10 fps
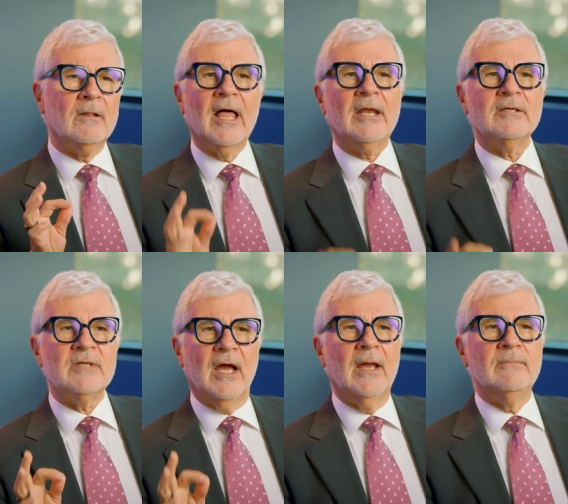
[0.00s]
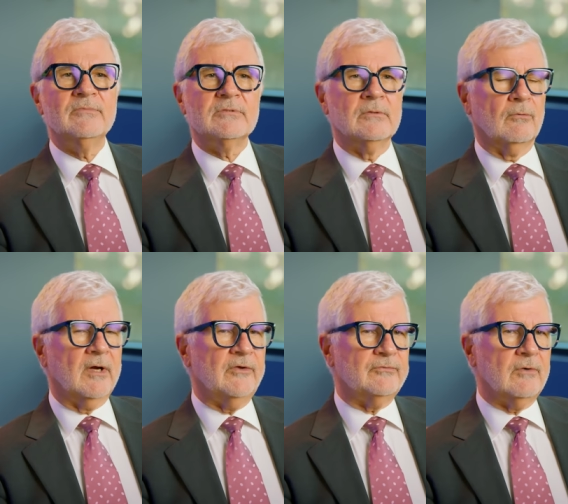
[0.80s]
A lot of times the
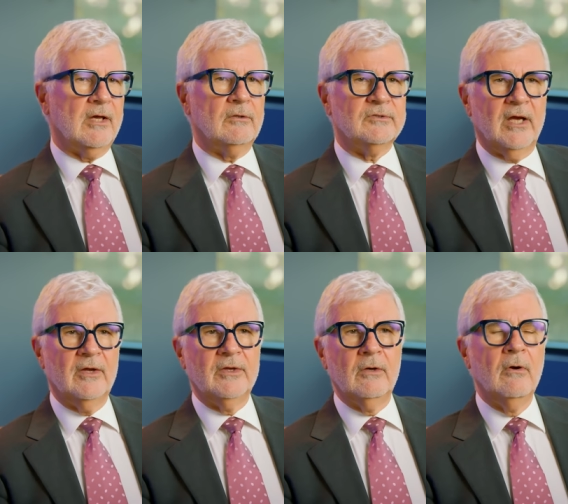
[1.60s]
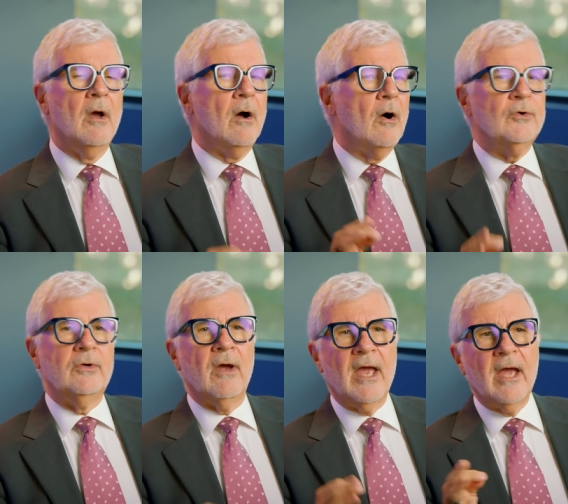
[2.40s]
restaurant will tell you, oh,
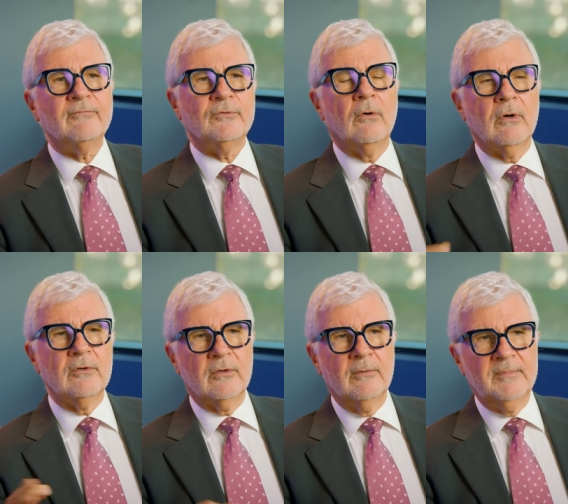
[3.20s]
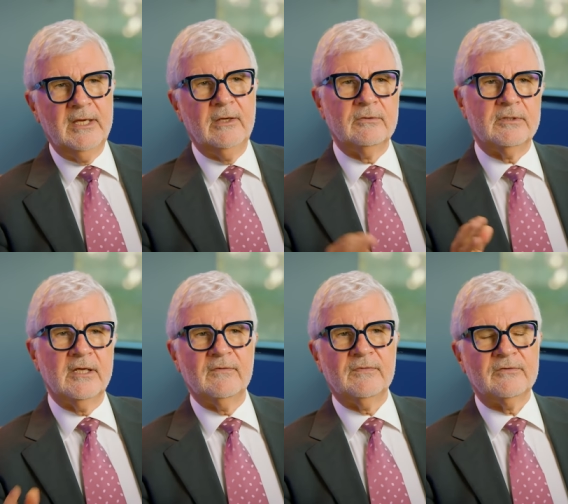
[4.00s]
you have to order a meal to
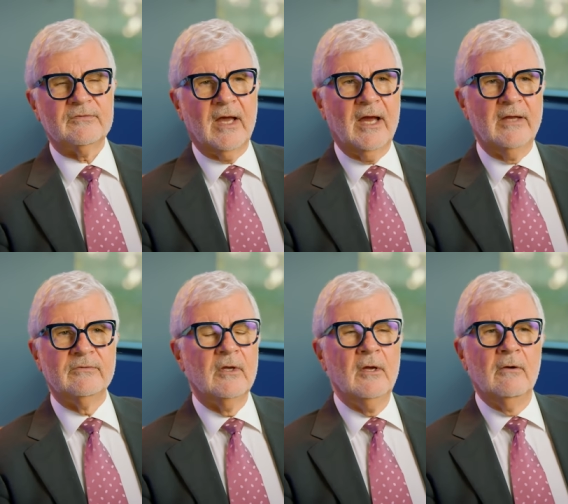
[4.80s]
get the sides.